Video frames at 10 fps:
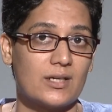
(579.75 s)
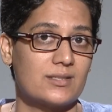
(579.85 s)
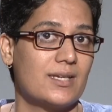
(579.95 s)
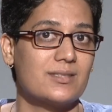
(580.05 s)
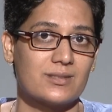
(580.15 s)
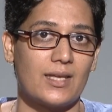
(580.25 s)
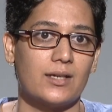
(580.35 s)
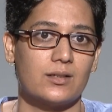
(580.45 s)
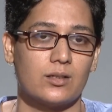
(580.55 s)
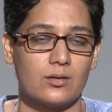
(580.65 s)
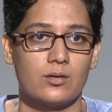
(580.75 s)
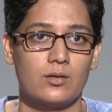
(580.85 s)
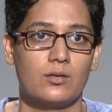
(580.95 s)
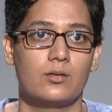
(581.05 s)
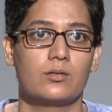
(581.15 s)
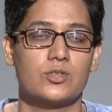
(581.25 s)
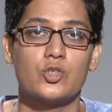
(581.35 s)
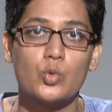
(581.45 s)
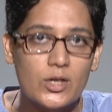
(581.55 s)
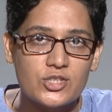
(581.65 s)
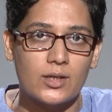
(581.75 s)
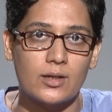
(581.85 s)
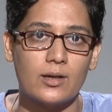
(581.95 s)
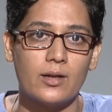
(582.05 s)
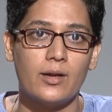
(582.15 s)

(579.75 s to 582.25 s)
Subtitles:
assess that situation,